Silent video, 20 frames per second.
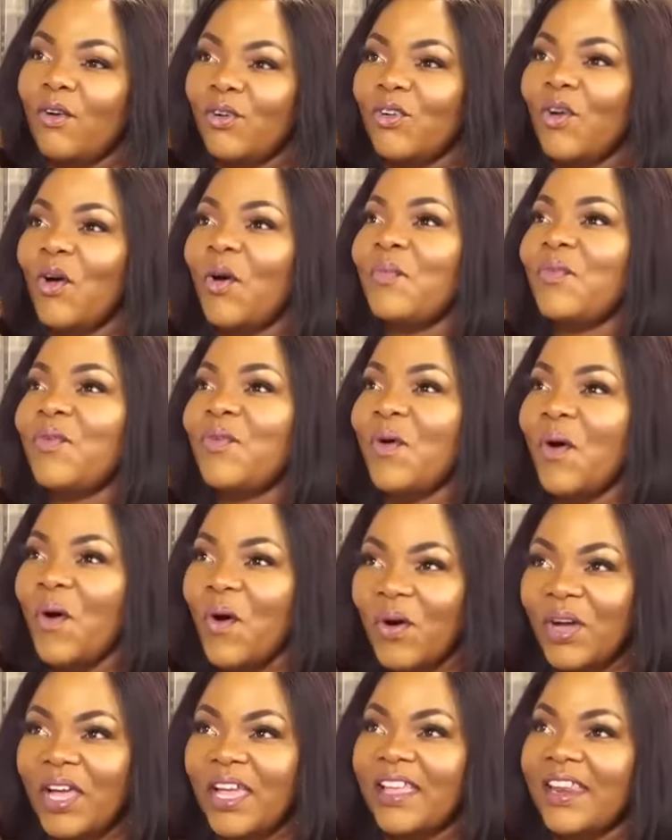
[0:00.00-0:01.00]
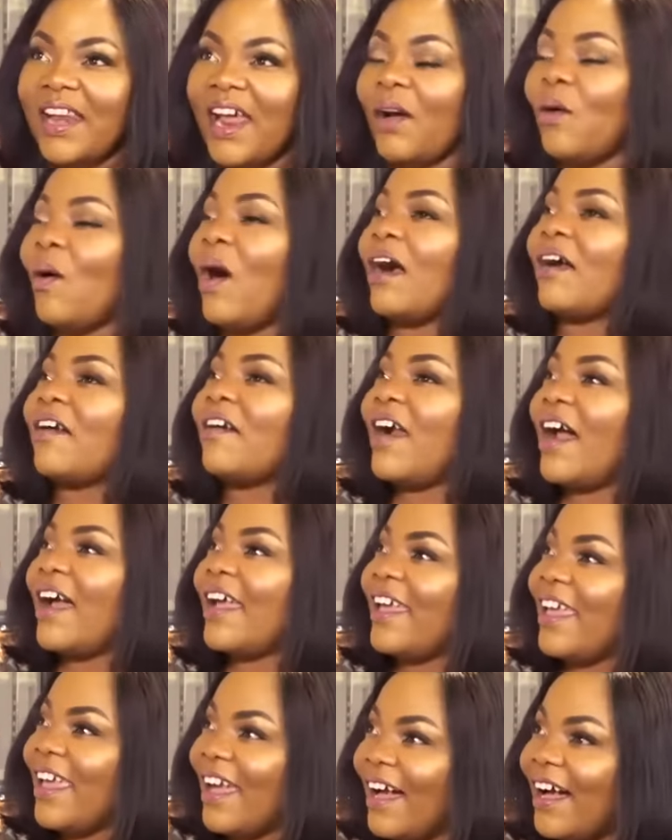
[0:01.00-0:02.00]
Oh normal ho you know I cry
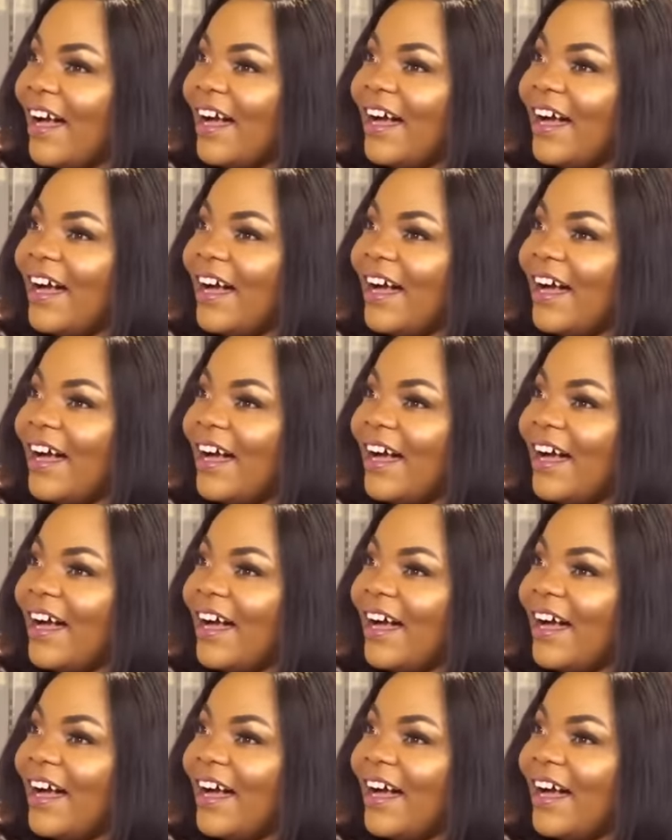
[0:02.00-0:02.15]
here.